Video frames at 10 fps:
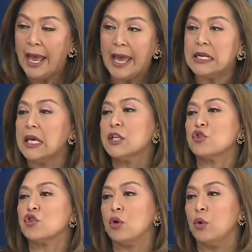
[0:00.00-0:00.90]
and it's
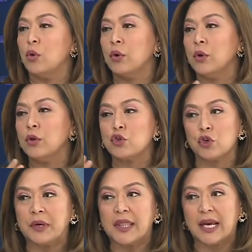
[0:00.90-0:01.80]
shown
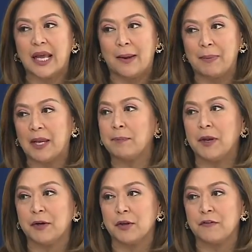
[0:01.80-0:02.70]
during the campaign
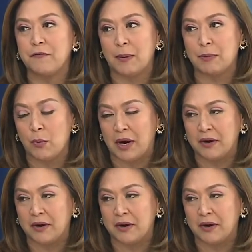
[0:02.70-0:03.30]
period February,